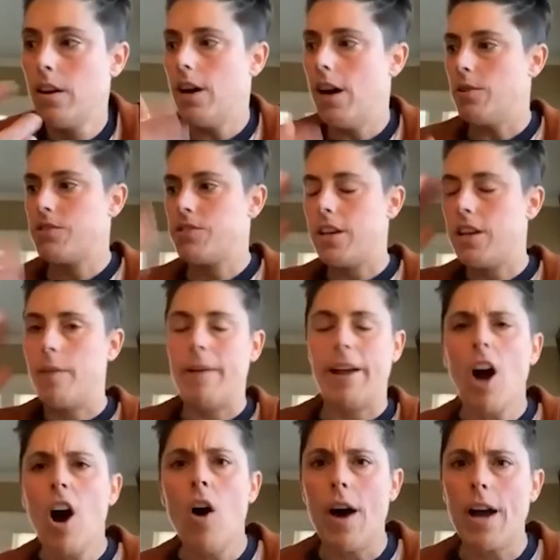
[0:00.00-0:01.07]
I was thinking, I'm like,
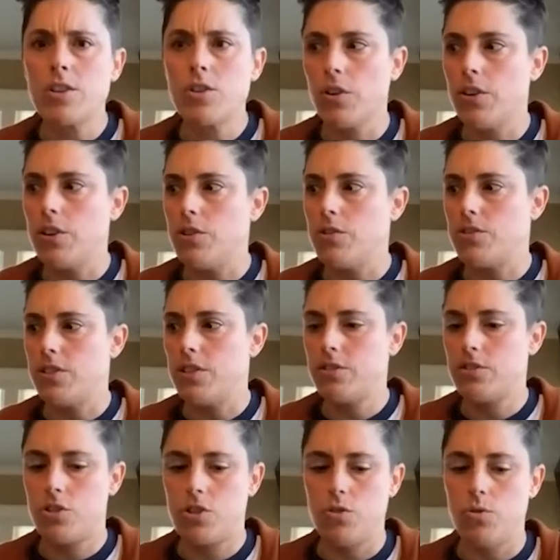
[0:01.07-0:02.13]
oh, I could totally use
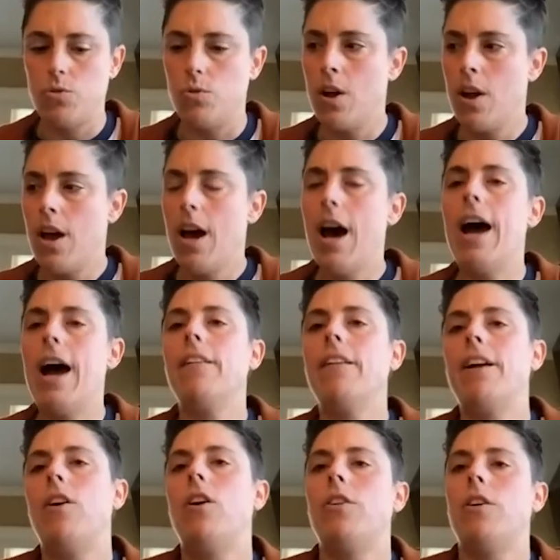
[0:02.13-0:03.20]
this to
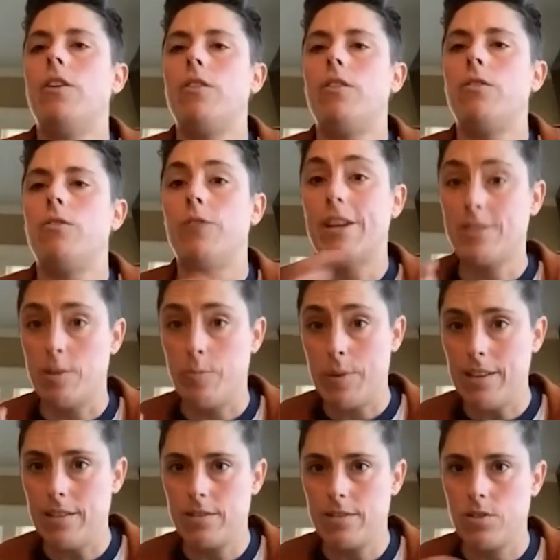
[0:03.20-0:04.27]
highlight all their recipes.